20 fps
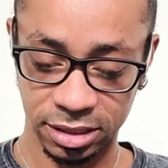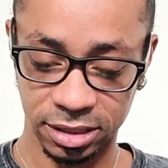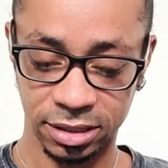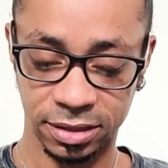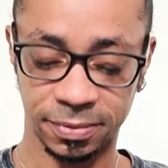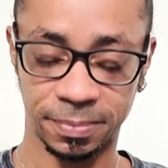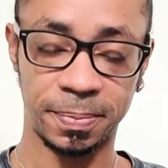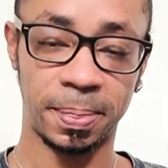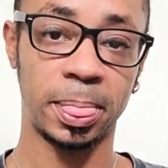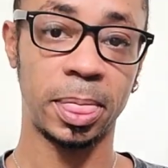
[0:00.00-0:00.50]

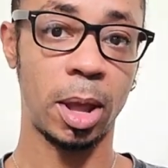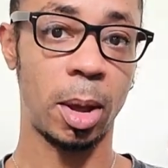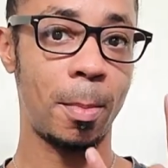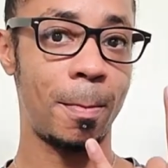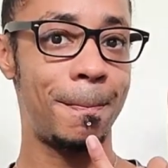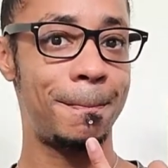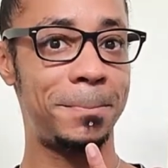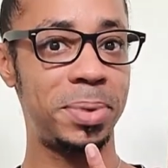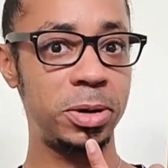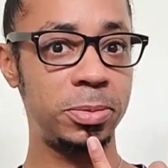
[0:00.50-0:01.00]
Boop.
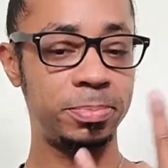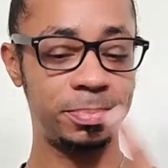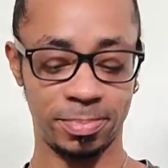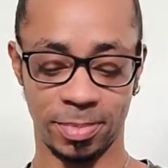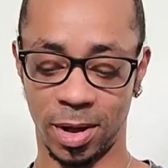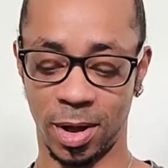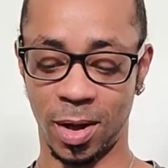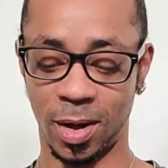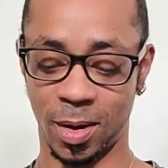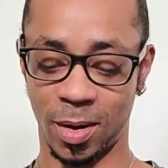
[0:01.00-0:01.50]

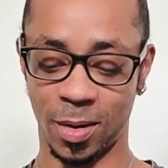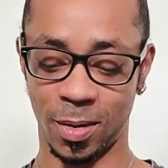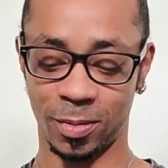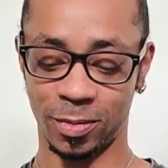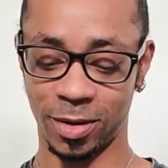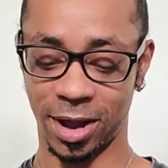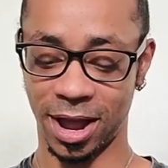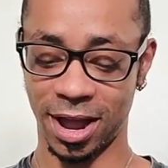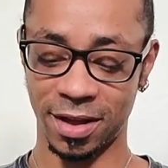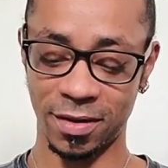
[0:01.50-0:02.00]
All
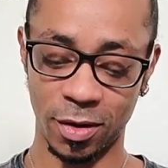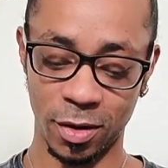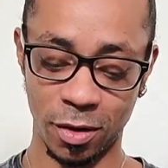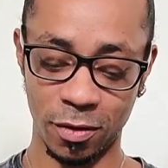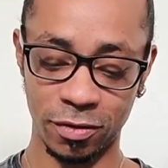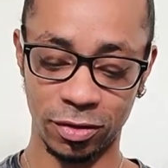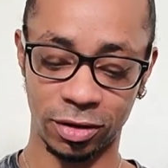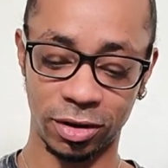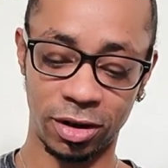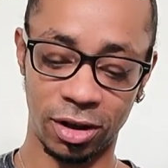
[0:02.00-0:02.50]
right,
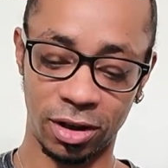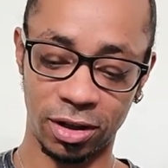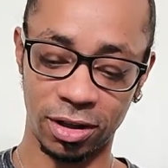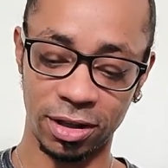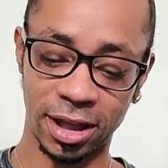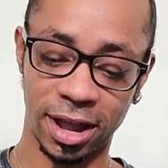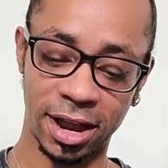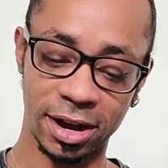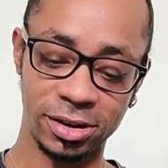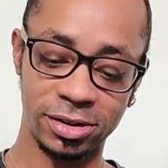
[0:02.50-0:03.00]

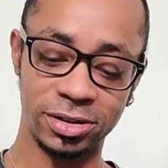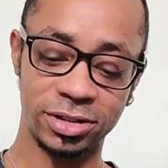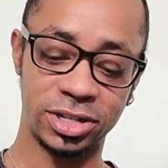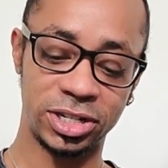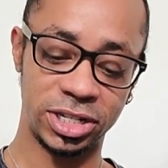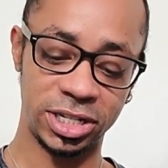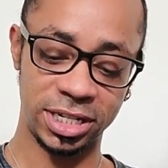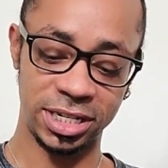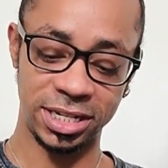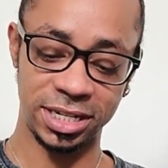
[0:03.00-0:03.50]
overall
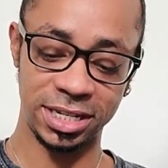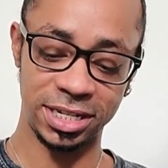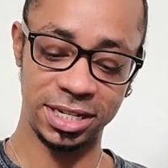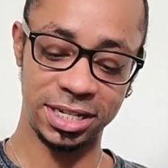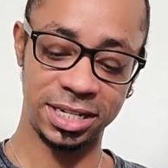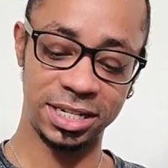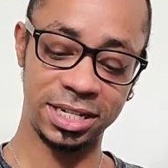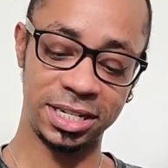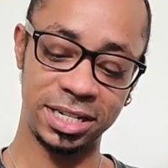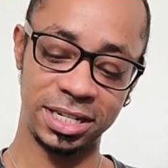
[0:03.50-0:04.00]

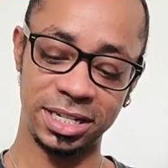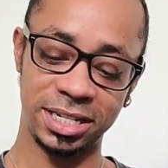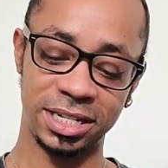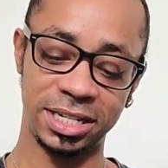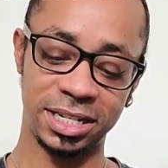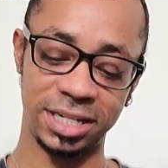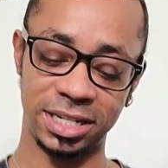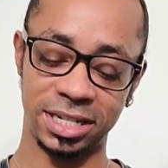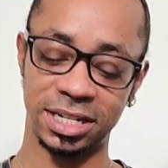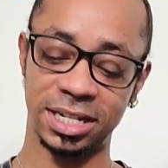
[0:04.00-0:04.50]
energy.
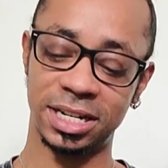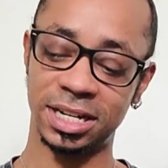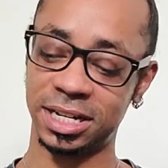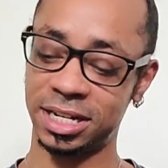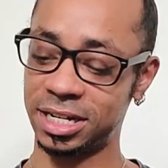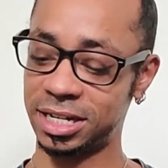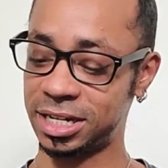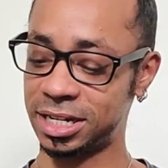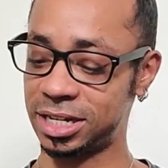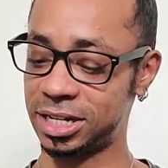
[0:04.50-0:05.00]

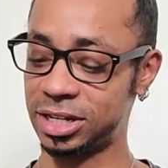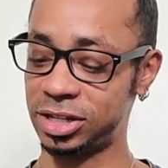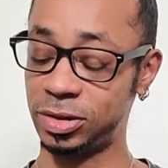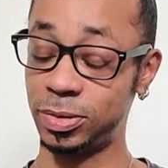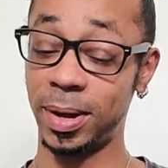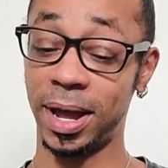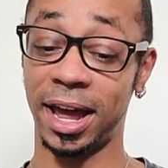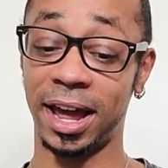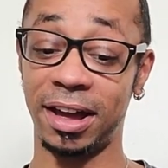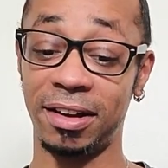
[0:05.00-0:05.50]
You
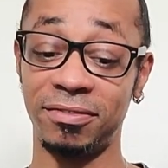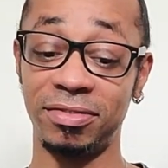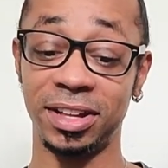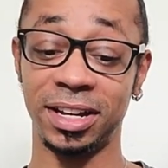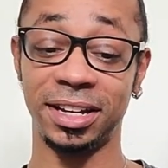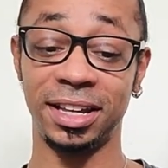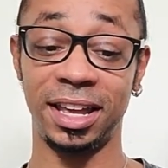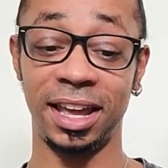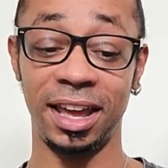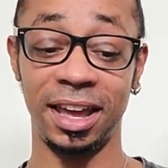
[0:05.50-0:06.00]
have the
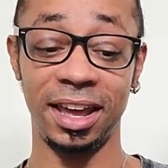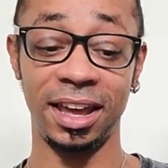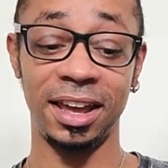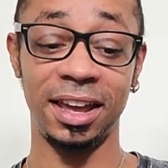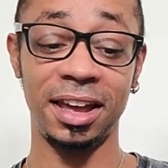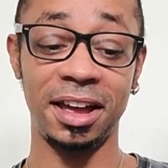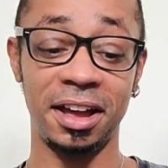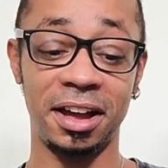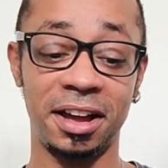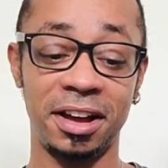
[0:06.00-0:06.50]

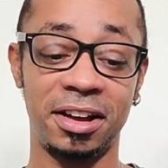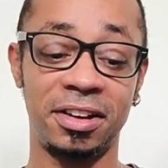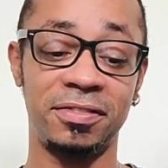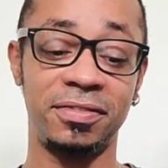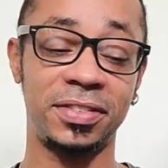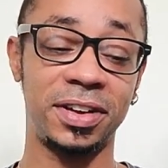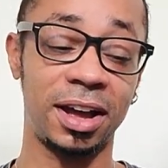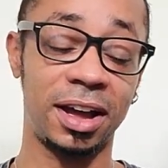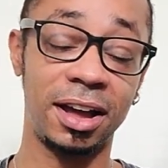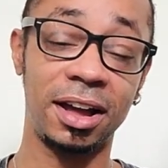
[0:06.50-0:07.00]
King
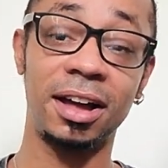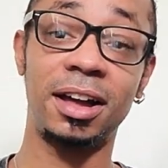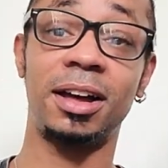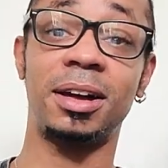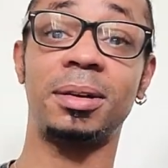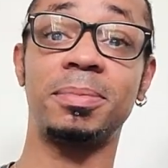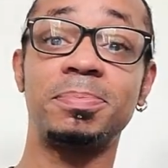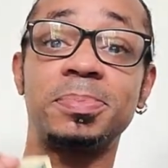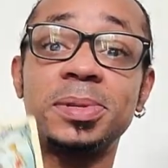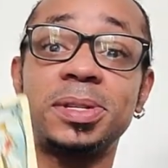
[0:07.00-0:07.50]
of
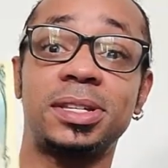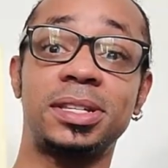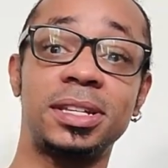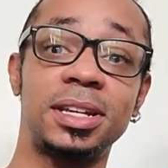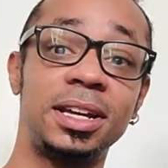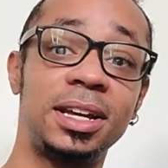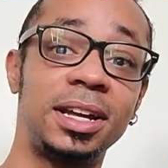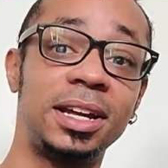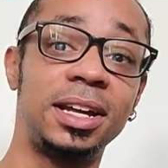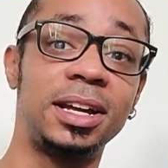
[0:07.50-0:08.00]
Cups.
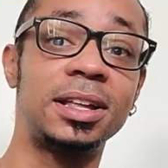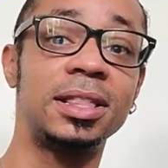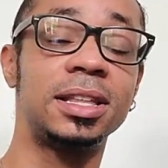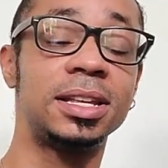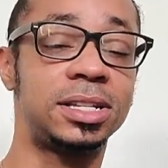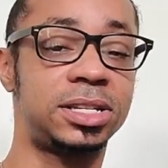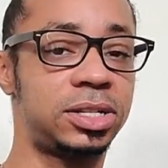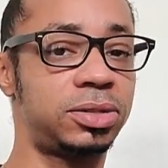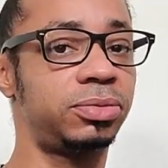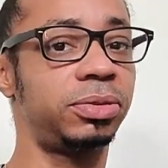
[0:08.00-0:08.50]

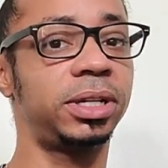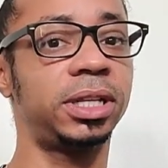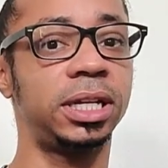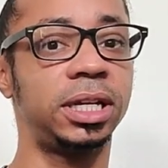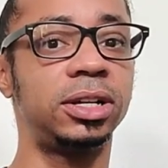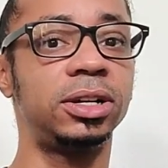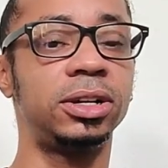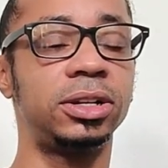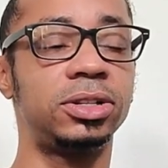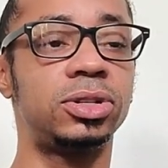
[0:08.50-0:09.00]
This is really
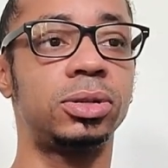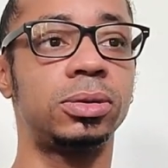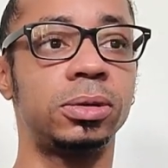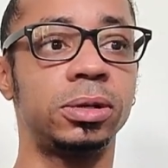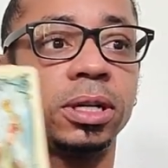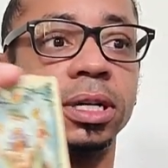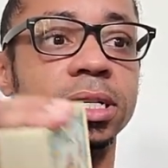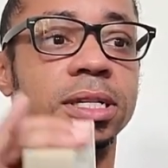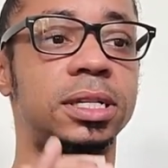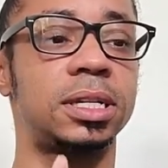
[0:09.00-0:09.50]
good,
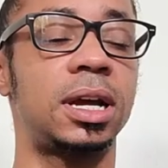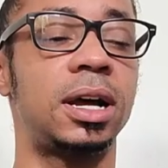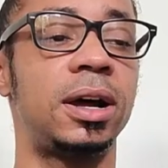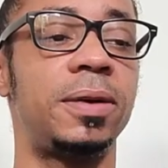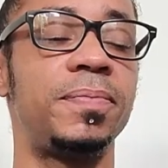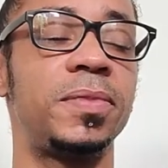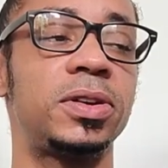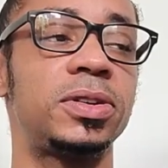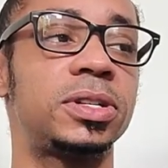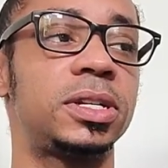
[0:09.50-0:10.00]
Taurus.
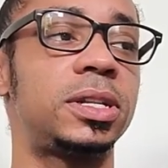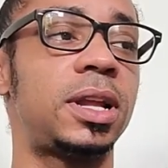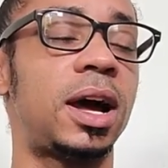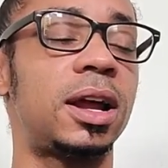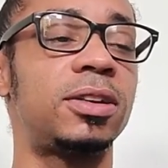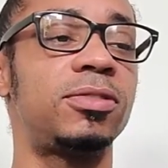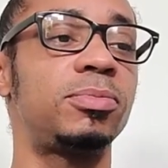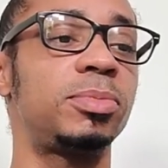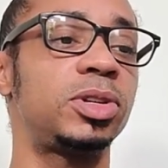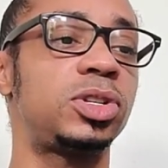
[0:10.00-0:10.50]
There's a
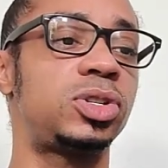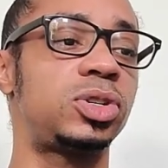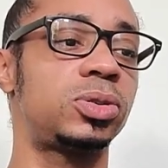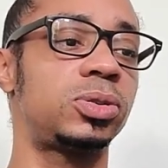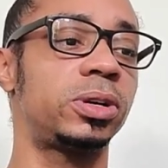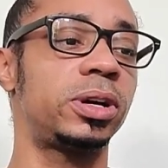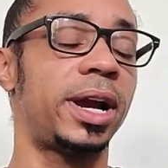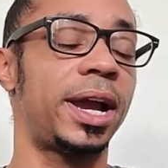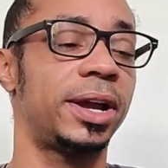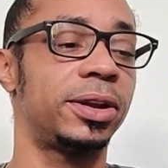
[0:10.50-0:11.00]
lot of
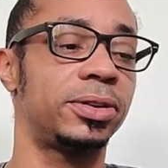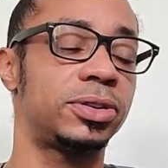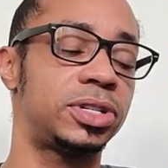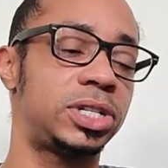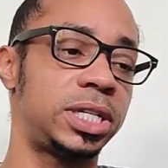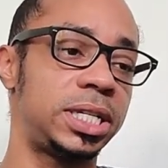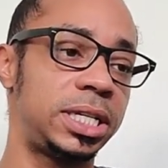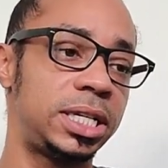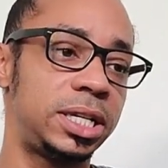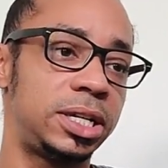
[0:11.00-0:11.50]
mature
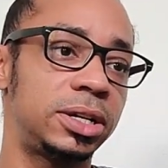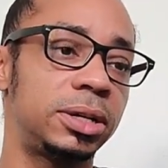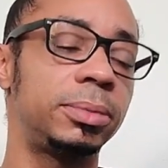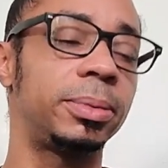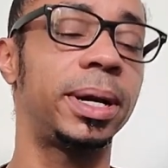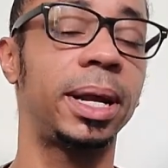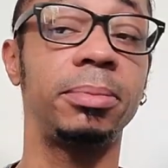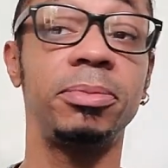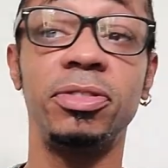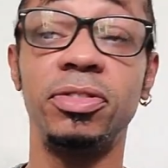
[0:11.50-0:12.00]
energy here.
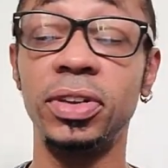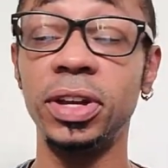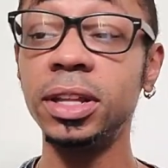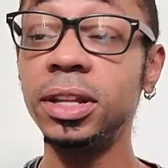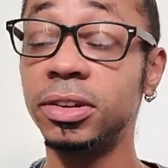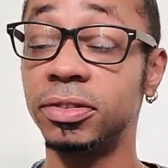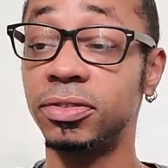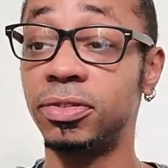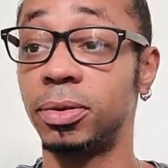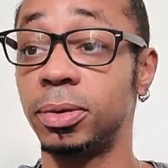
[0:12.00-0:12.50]
What I'm
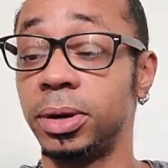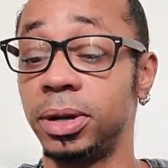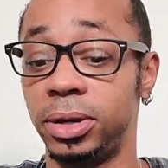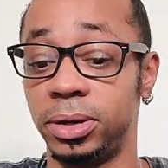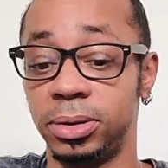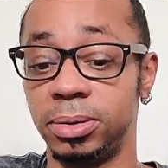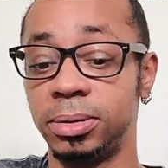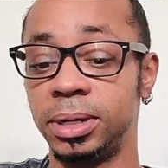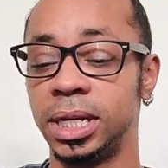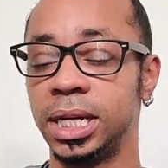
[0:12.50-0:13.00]
feeling for
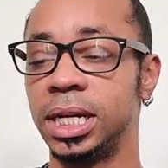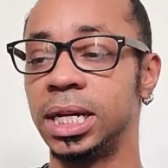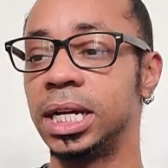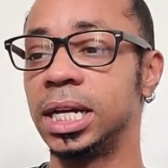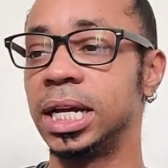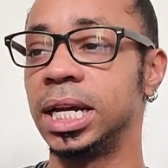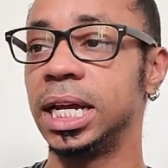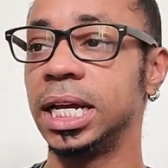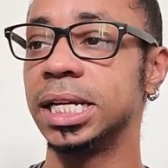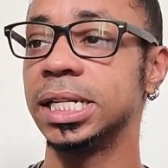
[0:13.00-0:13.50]
you
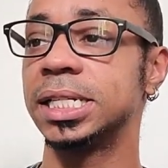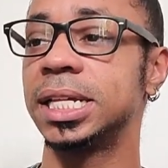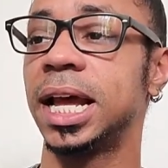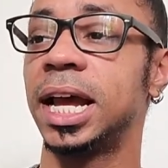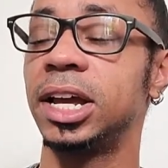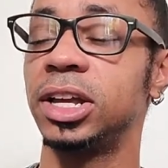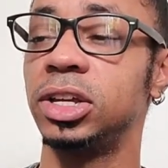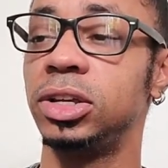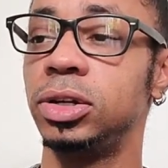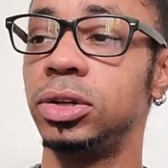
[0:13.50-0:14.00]
is
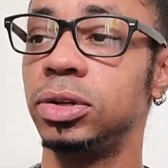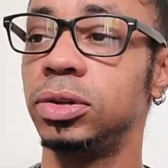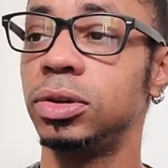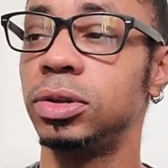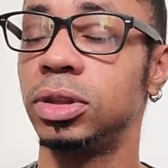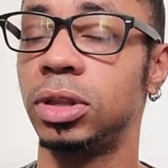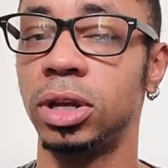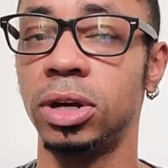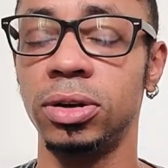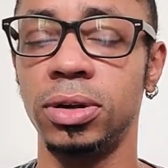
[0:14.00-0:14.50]
that
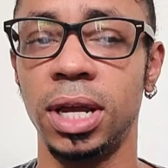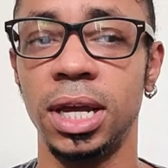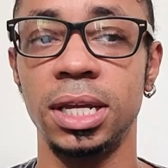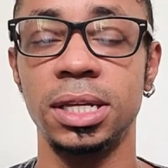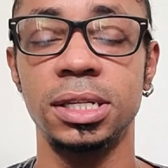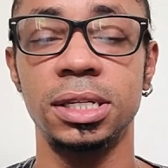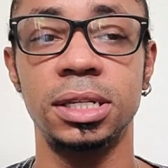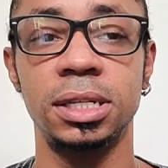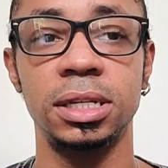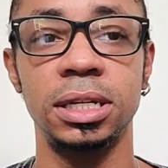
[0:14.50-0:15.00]
there
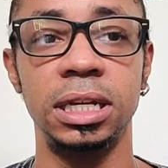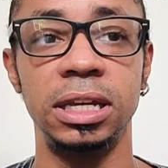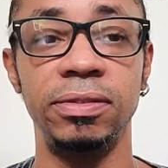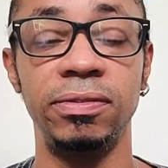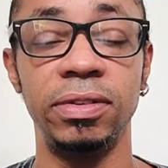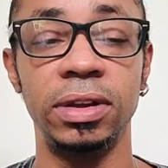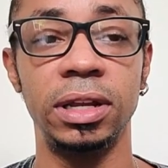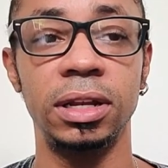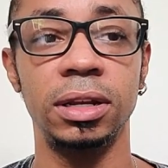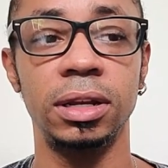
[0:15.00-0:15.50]
is
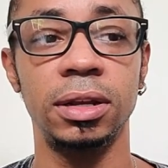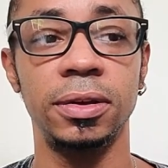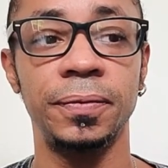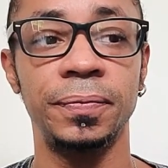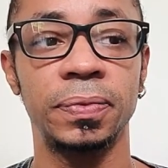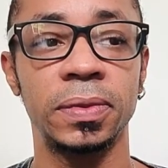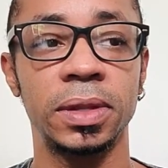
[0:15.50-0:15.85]
even